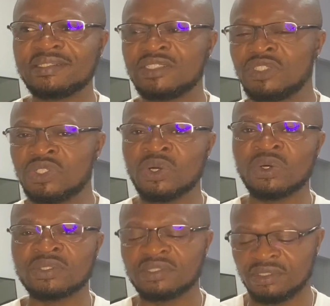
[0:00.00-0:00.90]

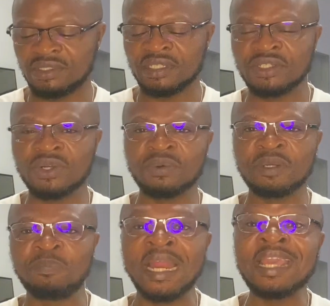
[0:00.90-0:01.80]
your,
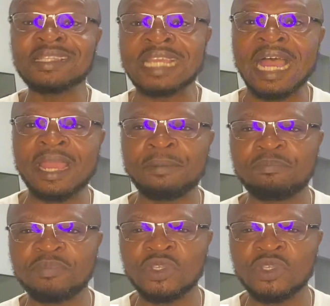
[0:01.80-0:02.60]
playing time.